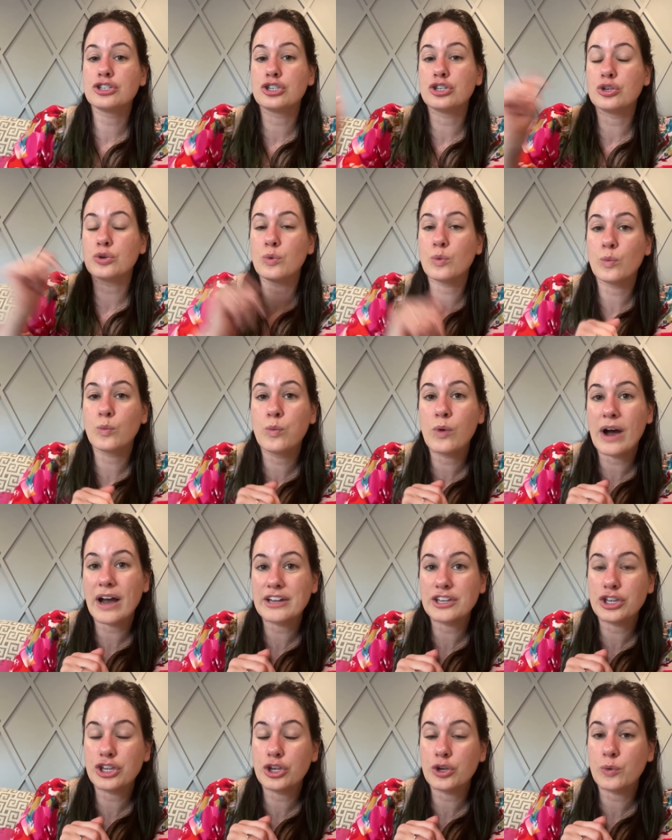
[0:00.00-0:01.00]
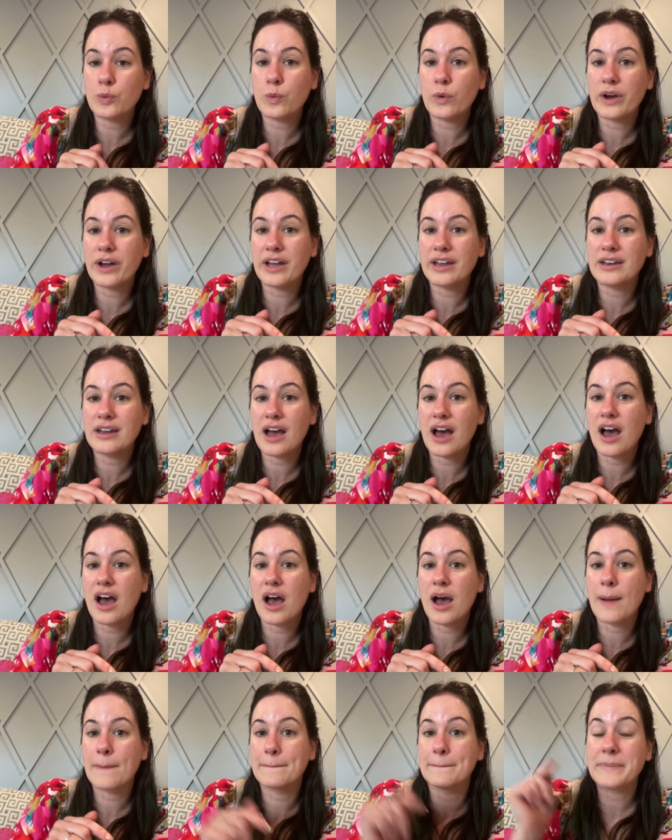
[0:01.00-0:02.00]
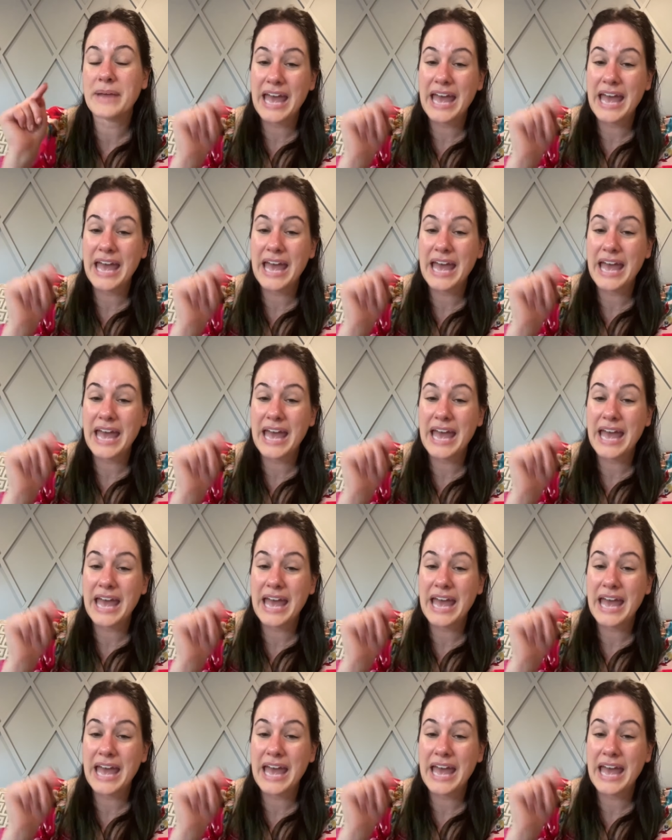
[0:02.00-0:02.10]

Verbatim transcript: to what you would um,